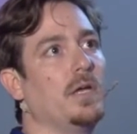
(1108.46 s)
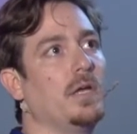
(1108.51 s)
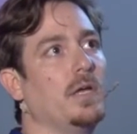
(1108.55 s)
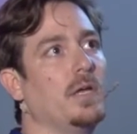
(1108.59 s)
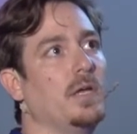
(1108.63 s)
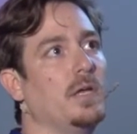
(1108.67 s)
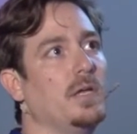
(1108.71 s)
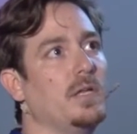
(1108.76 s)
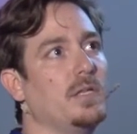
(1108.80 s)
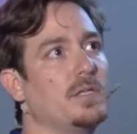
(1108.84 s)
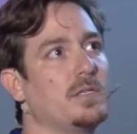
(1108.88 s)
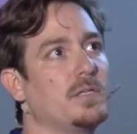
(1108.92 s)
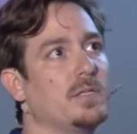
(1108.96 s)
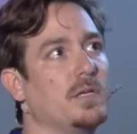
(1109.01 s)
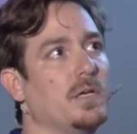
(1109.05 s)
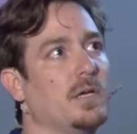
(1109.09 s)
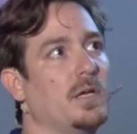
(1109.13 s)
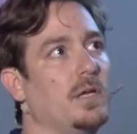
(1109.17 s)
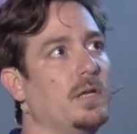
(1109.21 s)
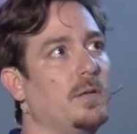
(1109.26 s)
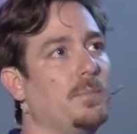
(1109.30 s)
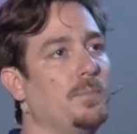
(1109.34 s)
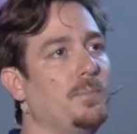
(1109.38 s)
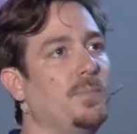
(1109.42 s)
uh, it's
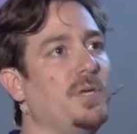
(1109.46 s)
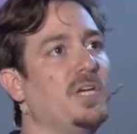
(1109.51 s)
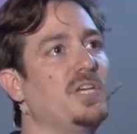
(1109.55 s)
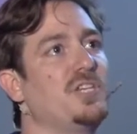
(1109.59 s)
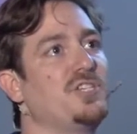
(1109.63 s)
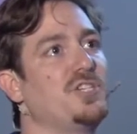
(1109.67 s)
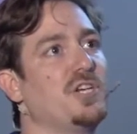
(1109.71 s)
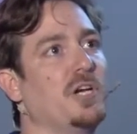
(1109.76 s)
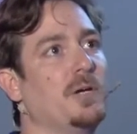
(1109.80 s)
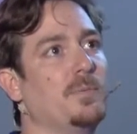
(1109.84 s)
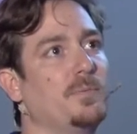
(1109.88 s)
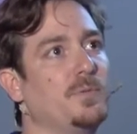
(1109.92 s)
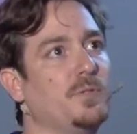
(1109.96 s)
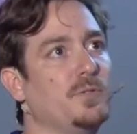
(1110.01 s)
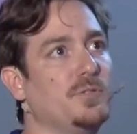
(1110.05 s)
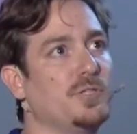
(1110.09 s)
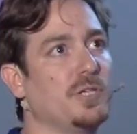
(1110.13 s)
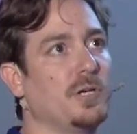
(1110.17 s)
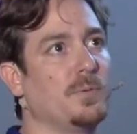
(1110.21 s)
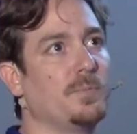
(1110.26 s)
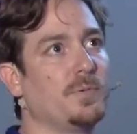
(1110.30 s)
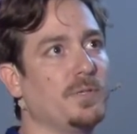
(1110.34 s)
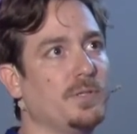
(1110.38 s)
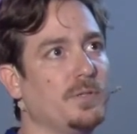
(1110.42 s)
a big jump to
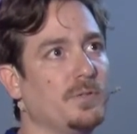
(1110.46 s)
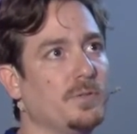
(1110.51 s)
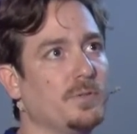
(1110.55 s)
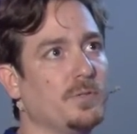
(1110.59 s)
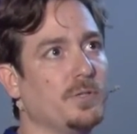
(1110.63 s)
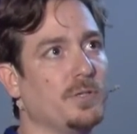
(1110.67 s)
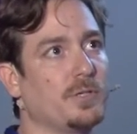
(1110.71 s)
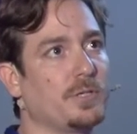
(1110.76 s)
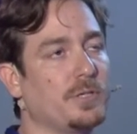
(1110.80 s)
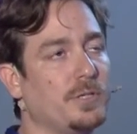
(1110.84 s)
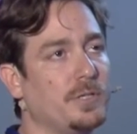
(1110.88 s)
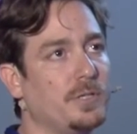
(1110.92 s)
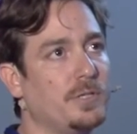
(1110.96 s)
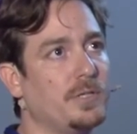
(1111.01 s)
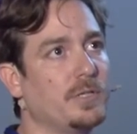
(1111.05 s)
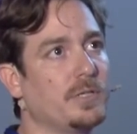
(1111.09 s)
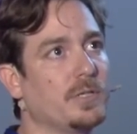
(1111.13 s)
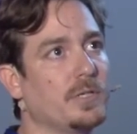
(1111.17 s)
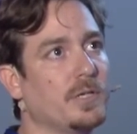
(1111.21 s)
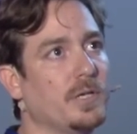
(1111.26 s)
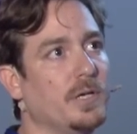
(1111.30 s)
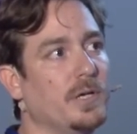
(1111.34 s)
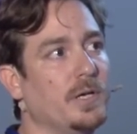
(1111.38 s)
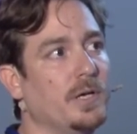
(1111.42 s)
jump into
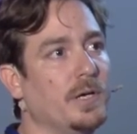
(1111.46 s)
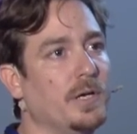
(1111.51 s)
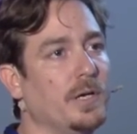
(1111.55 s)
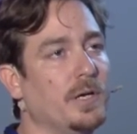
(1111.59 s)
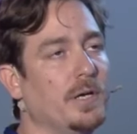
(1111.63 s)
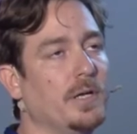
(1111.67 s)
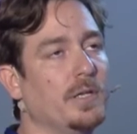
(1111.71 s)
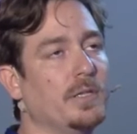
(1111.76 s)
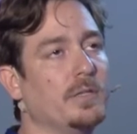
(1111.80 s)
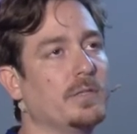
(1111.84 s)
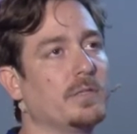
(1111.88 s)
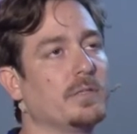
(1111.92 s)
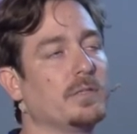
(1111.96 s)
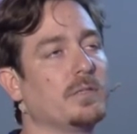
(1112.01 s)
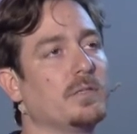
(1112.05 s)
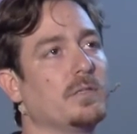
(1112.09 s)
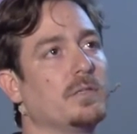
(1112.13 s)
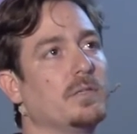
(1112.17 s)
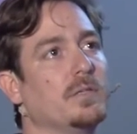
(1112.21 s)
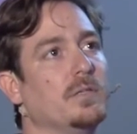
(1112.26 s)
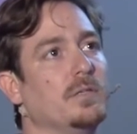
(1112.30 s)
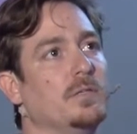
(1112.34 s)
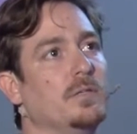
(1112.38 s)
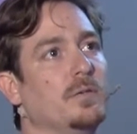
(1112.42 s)
Docker, and
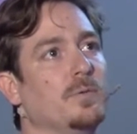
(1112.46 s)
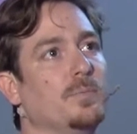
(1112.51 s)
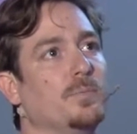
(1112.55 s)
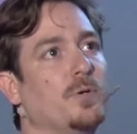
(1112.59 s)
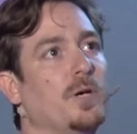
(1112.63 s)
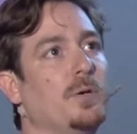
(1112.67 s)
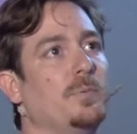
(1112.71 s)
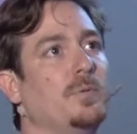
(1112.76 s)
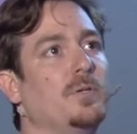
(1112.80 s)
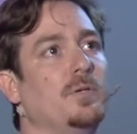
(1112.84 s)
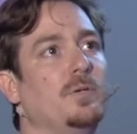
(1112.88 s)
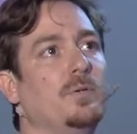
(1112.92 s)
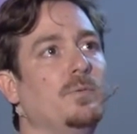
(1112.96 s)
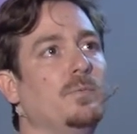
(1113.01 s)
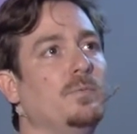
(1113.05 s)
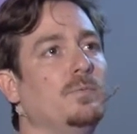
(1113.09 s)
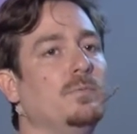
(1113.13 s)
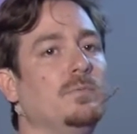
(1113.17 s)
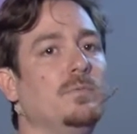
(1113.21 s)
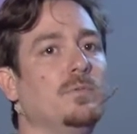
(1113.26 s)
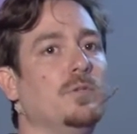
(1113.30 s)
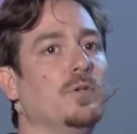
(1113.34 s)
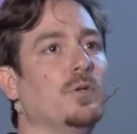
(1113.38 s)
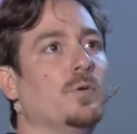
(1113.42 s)
you probably
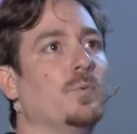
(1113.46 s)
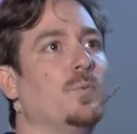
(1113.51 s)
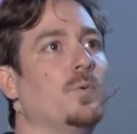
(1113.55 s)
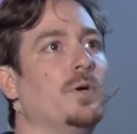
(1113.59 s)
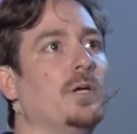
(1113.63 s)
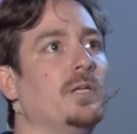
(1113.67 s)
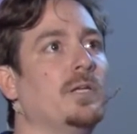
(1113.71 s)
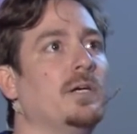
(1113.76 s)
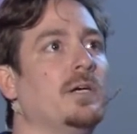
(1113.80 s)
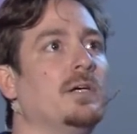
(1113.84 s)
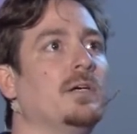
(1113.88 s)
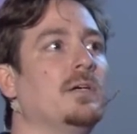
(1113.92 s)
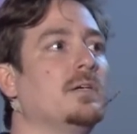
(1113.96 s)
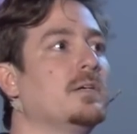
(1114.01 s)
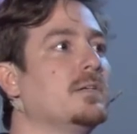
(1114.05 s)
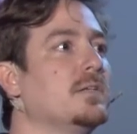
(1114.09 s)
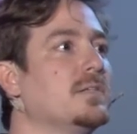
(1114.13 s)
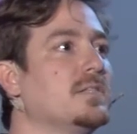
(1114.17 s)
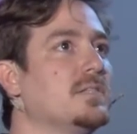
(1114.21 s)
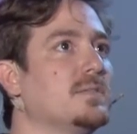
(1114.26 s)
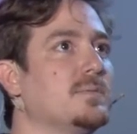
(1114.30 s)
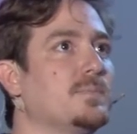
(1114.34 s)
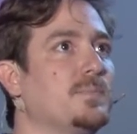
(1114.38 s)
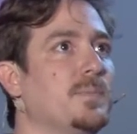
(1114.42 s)
don't want to
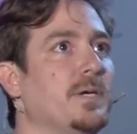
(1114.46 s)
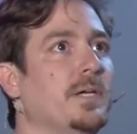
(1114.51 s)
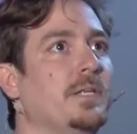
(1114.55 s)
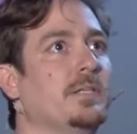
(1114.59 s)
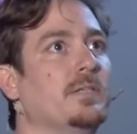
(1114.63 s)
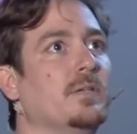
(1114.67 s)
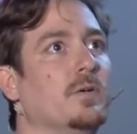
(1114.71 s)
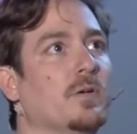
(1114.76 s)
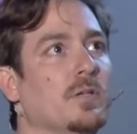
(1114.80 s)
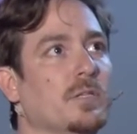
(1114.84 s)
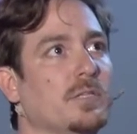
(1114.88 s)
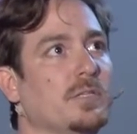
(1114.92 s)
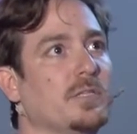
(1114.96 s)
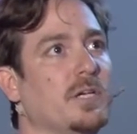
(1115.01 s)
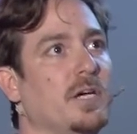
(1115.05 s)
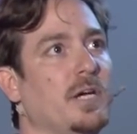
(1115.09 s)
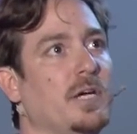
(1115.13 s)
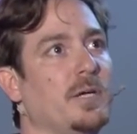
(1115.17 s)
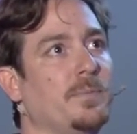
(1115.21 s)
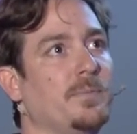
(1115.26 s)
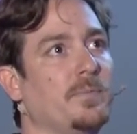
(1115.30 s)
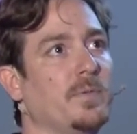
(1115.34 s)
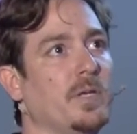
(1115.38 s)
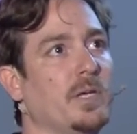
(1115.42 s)
spend all the
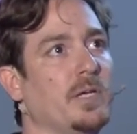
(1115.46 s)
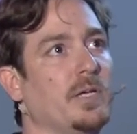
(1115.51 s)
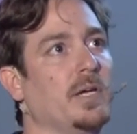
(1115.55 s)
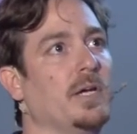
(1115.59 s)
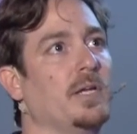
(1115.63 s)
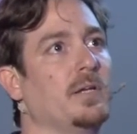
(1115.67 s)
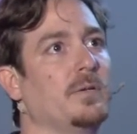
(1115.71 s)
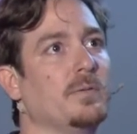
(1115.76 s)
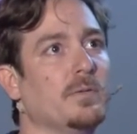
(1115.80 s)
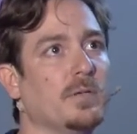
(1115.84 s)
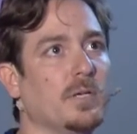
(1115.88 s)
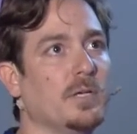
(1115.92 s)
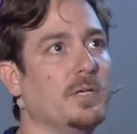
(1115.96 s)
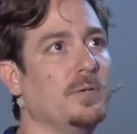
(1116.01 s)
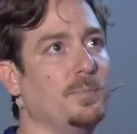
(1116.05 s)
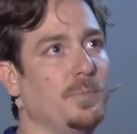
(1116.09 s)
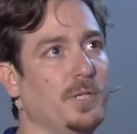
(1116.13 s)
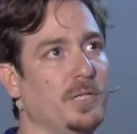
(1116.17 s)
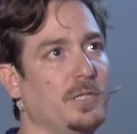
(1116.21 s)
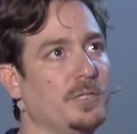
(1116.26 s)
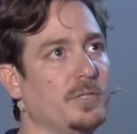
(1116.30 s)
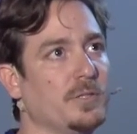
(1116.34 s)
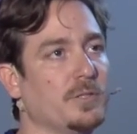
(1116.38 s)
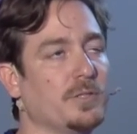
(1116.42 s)
time again
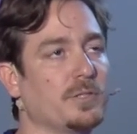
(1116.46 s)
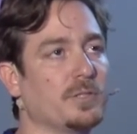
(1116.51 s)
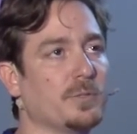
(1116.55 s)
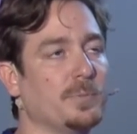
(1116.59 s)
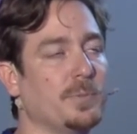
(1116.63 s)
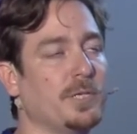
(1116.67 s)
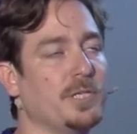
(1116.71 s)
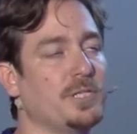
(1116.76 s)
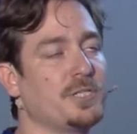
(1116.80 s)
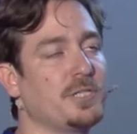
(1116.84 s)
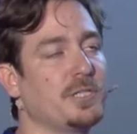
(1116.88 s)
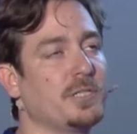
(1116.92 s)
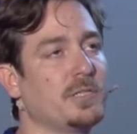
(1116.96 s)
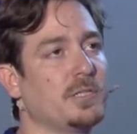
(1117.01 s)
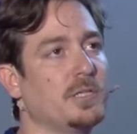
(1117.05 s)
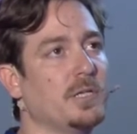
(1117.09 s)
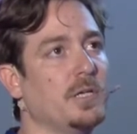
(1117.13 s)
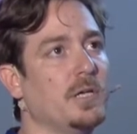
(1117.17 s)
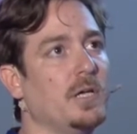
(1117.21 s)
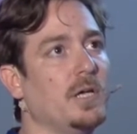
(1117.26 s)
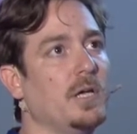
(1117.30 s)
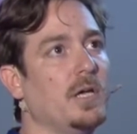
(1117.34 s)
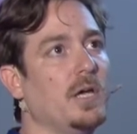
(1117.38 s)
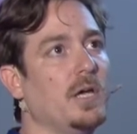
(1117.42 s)
building your automation.